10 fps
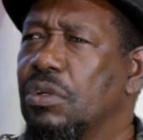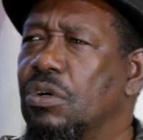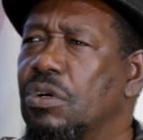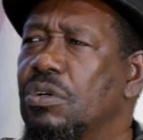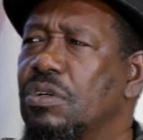
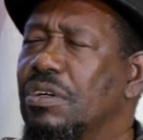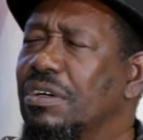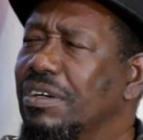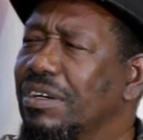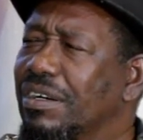go
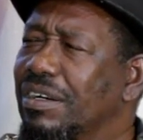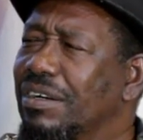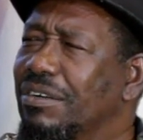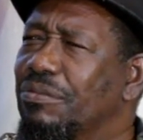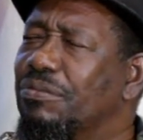
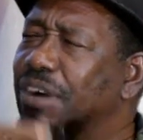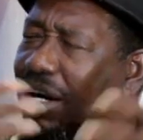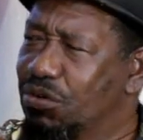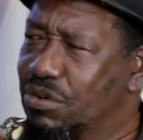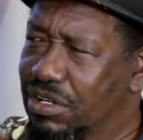
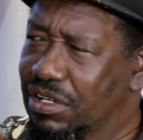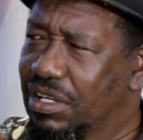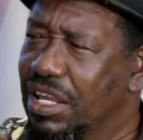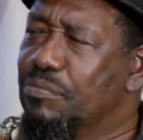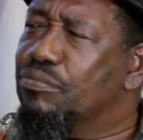forward,
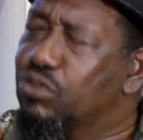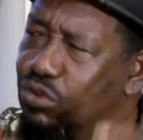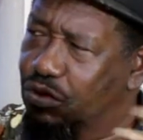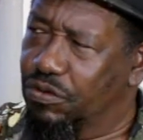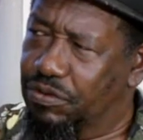
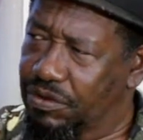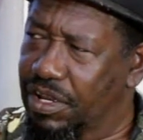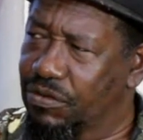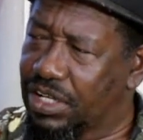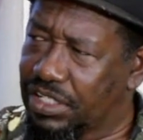improve
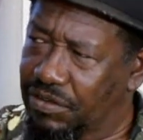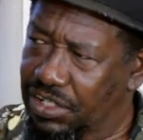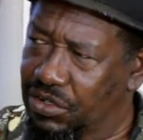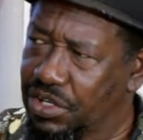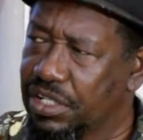on
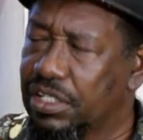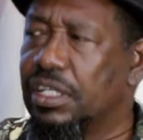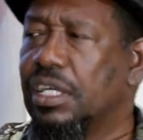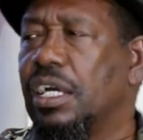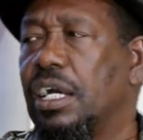whatever they're
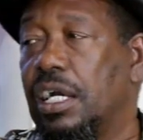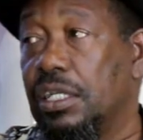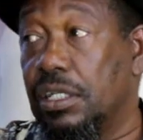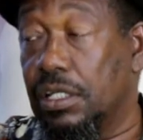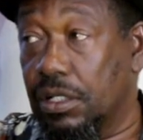doing,
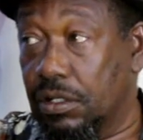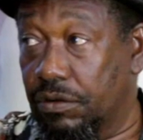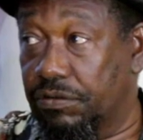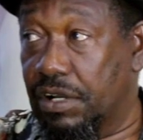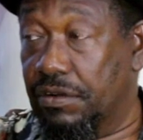and
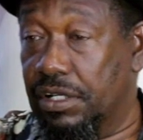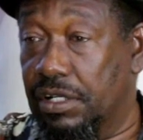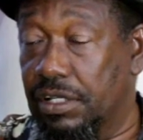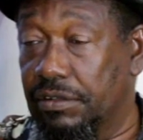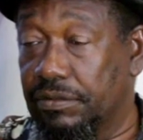go forward
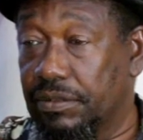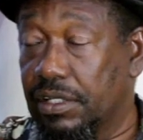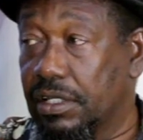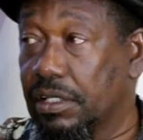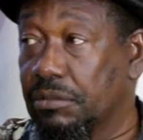in life.
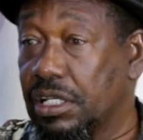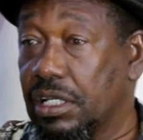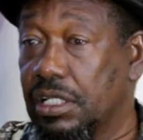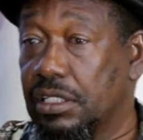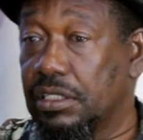
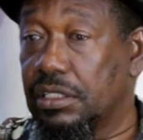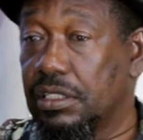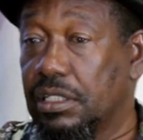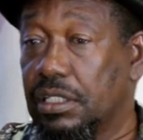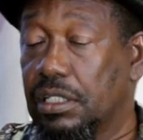
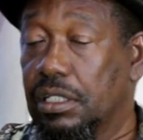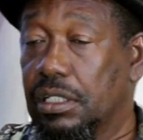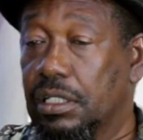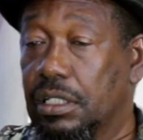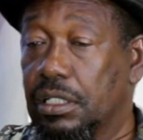Because
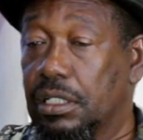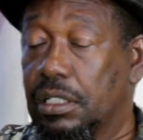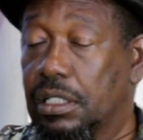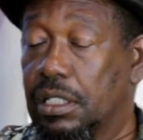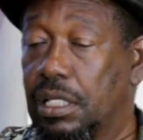
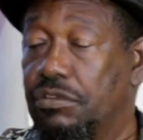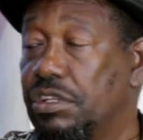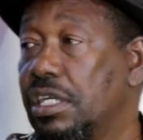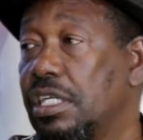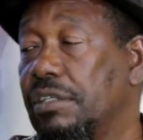
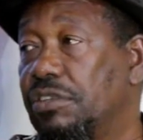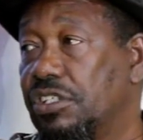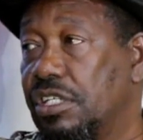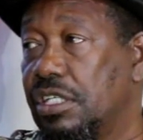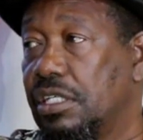every day is a
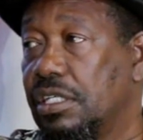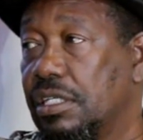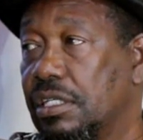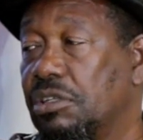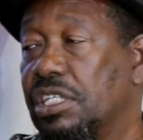fishing day,
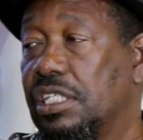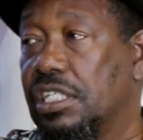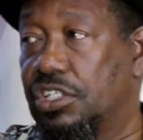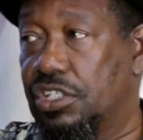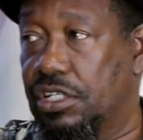but
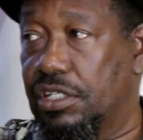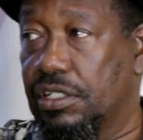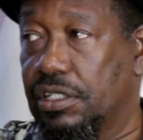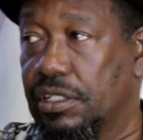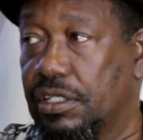not a catching
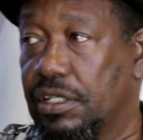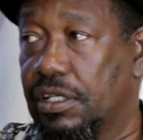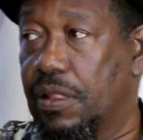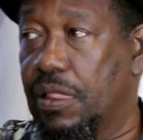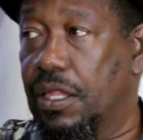day.
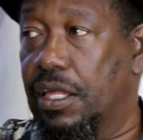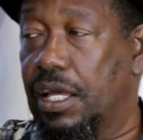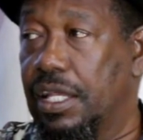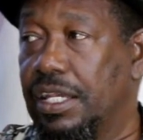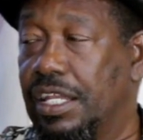
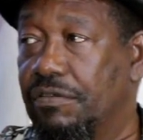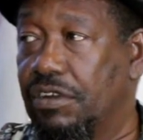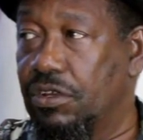And never